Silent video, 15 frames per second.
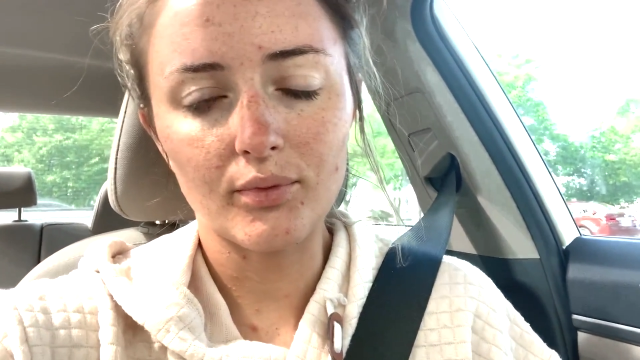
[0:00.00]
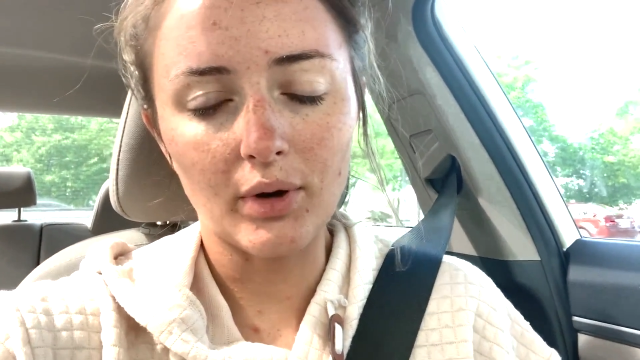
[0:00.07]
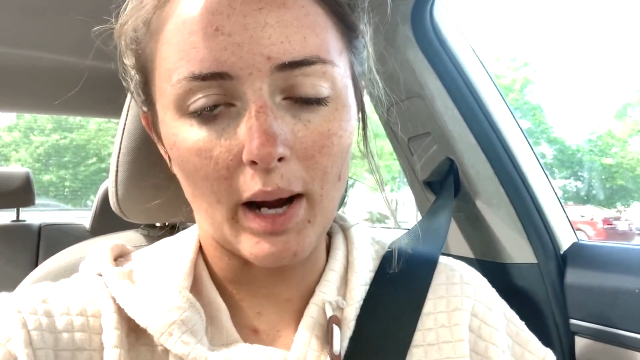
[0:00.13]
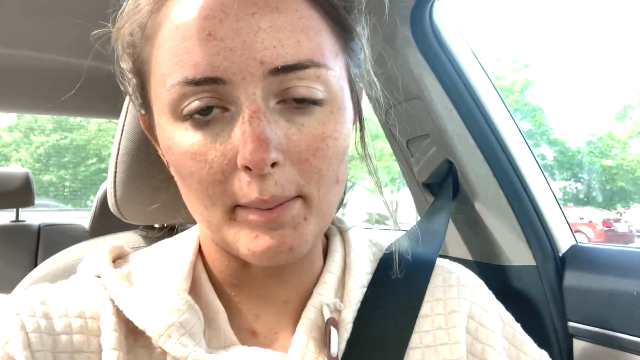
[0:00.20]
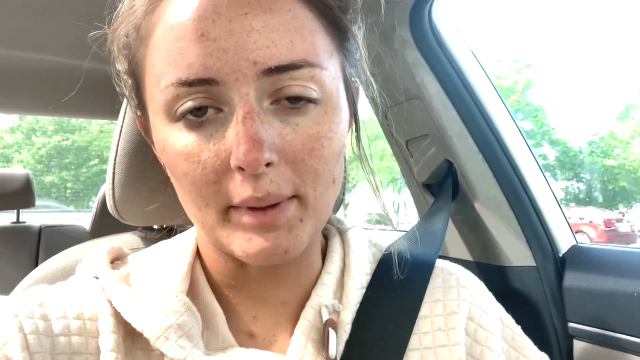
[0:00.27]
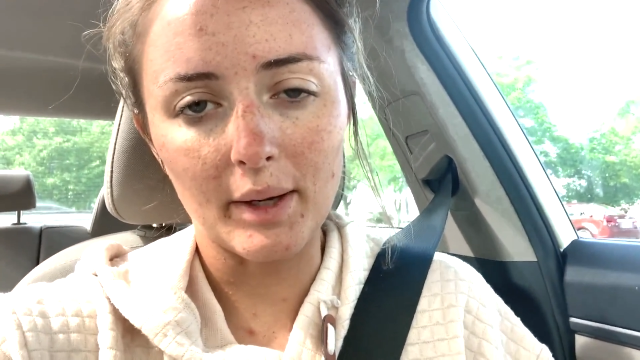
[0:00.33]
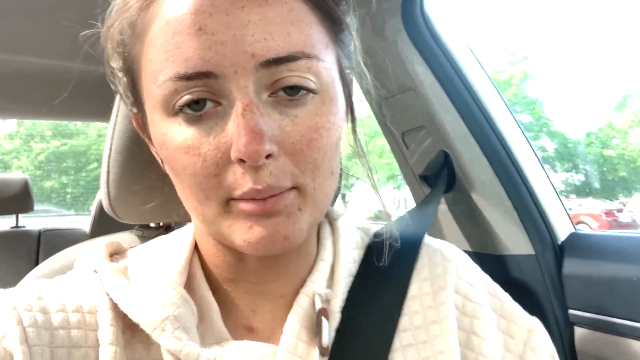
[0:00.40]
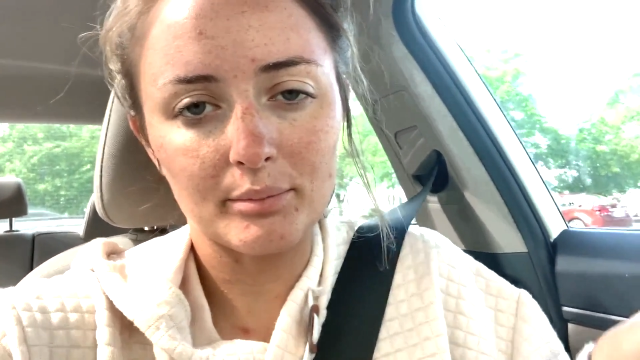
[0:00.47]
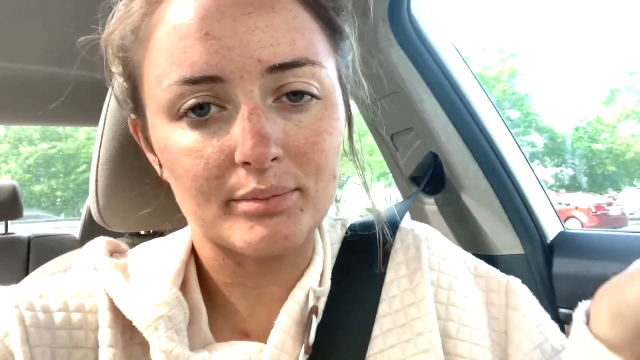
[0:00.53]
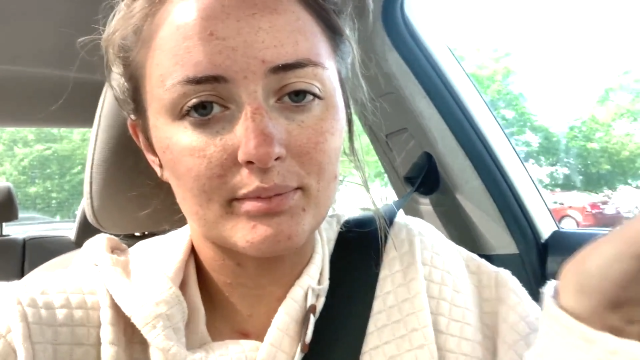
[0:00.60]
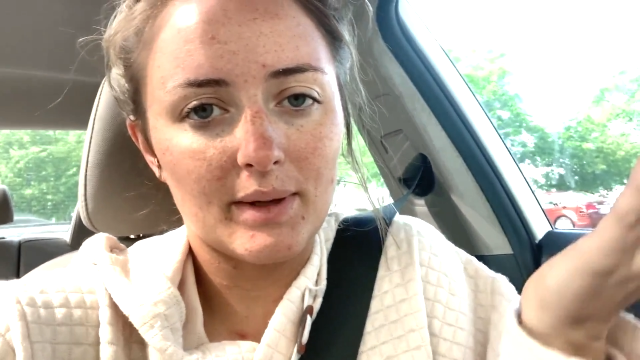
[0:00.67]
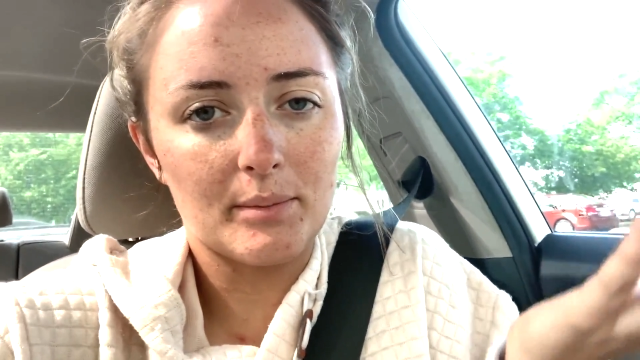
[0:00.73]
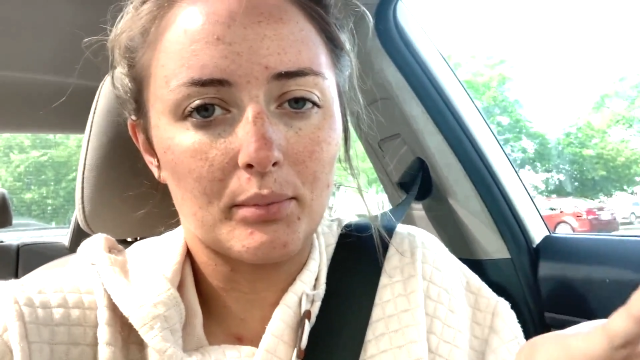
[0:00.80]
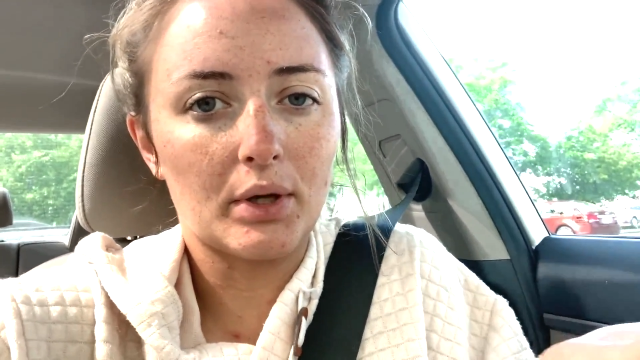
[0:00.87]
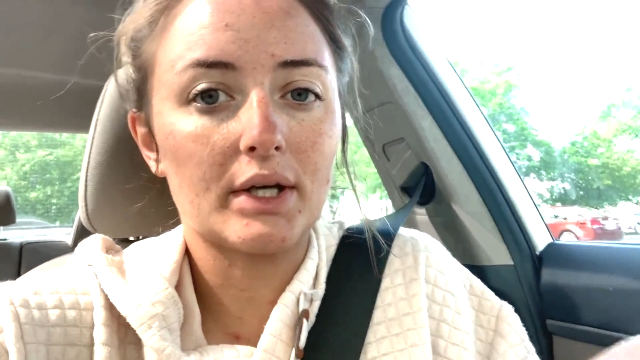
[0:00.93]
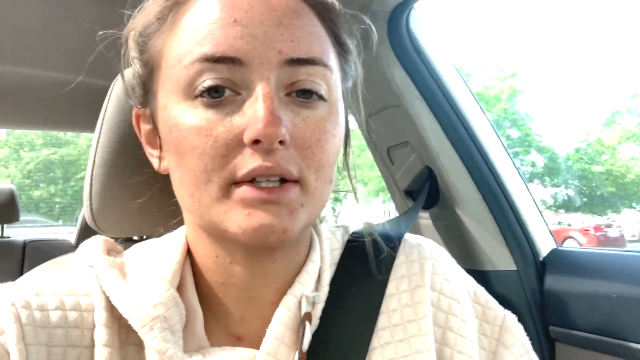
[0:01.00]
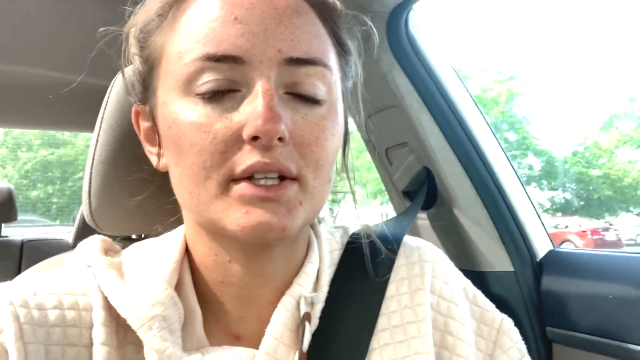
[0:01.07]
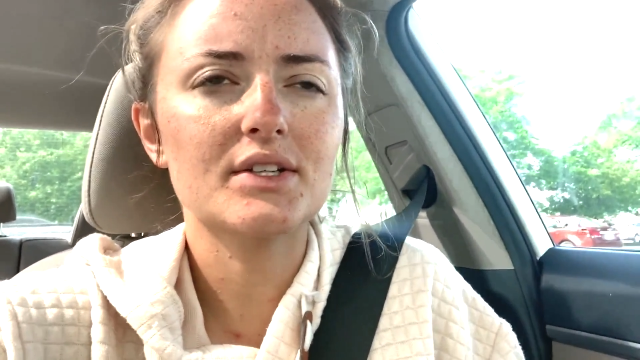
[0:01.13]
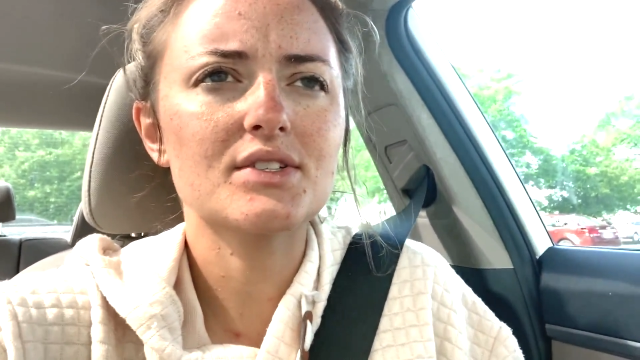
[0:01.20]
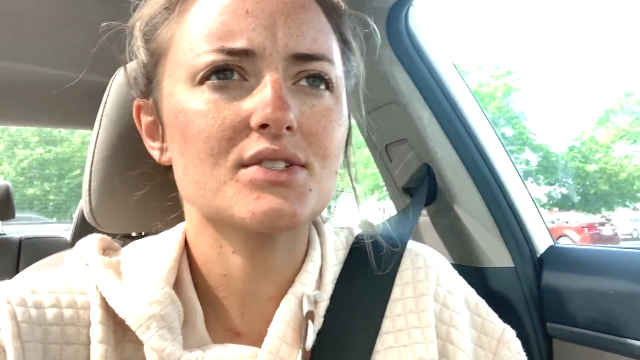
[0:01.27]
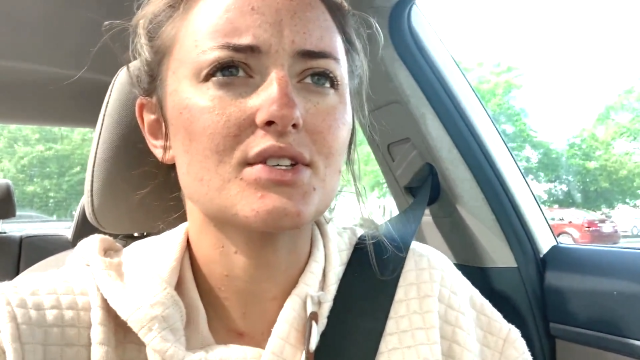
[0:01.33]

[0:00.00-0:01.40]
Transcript: I mean, I'm, I'm pregnant,